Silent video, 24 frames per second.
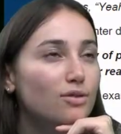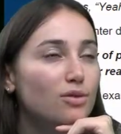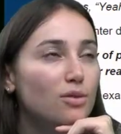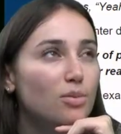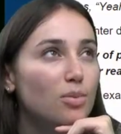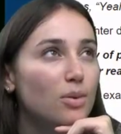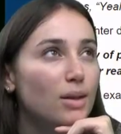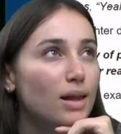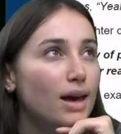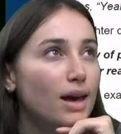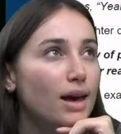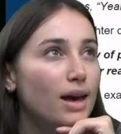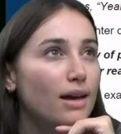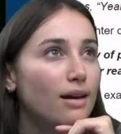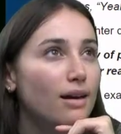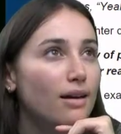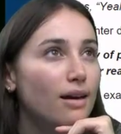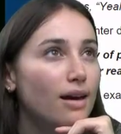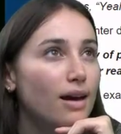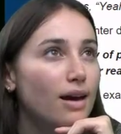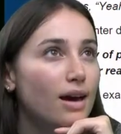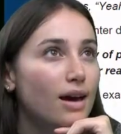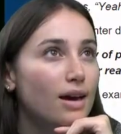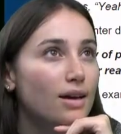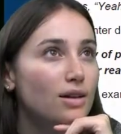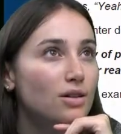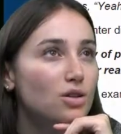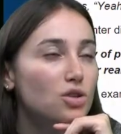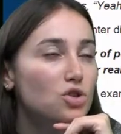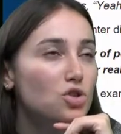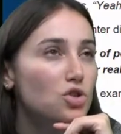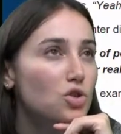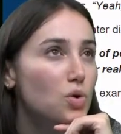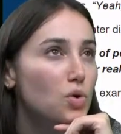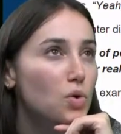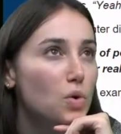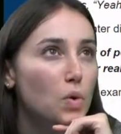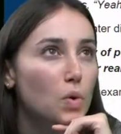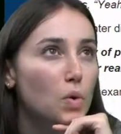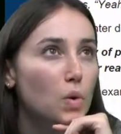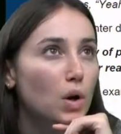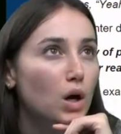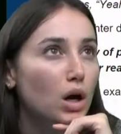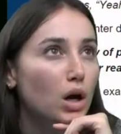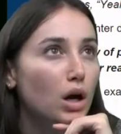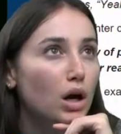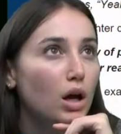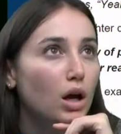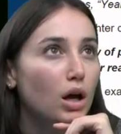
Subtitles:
plan ahead a joke